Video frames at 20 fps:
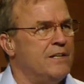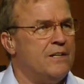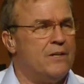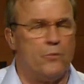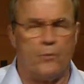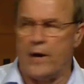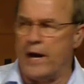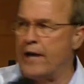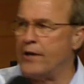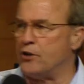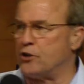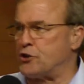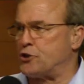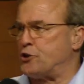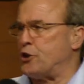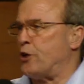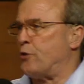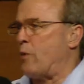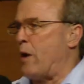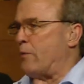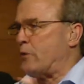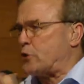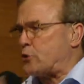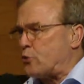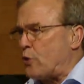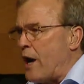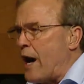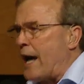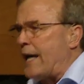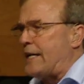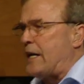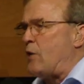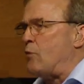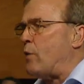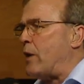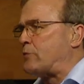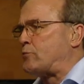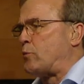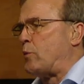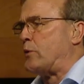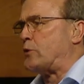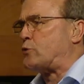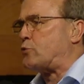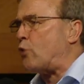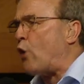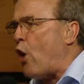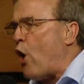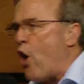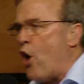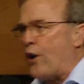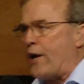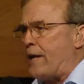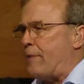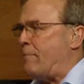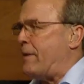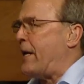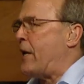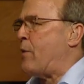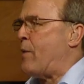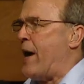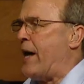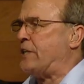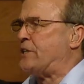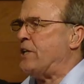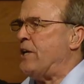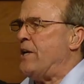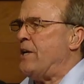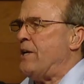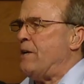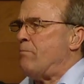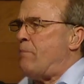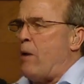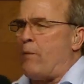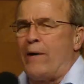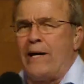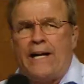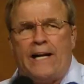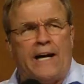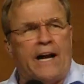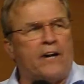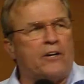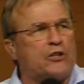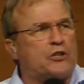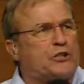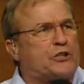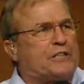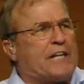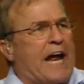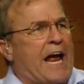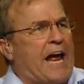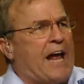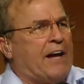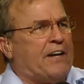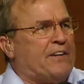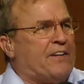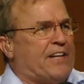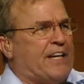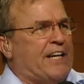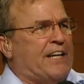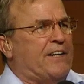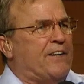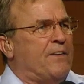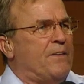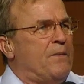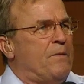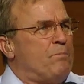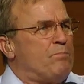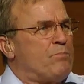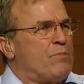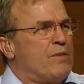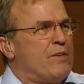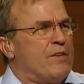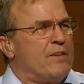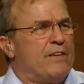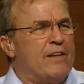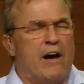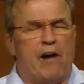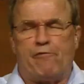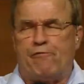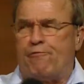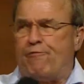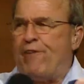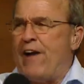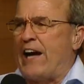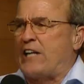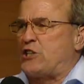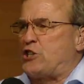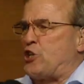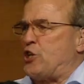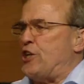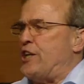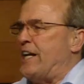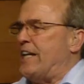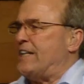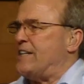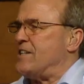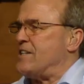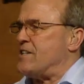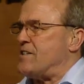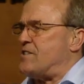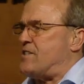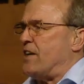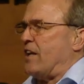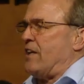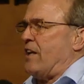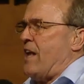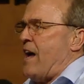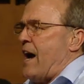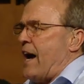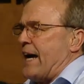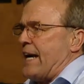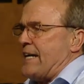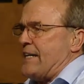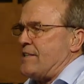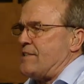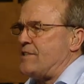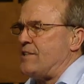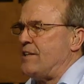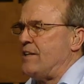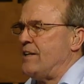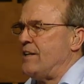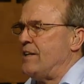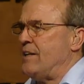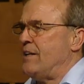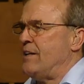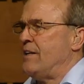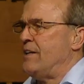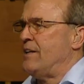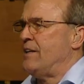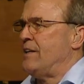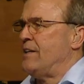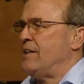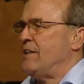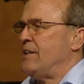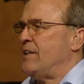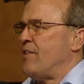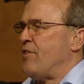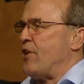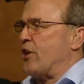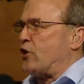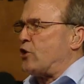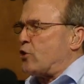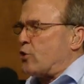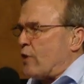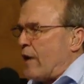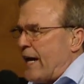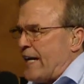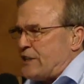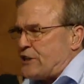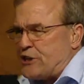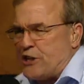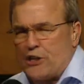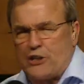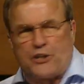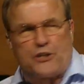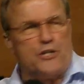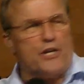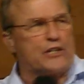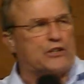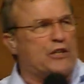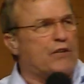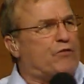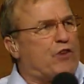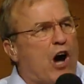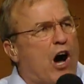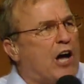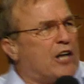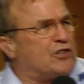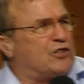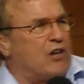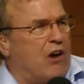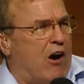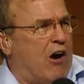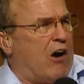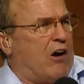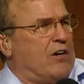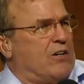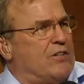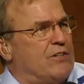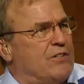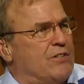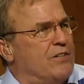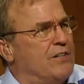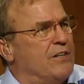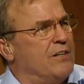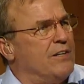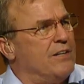We understood what was right and what was wrong in many ways, but we didn't understand the affectionate delight, the graciousness of God's heart.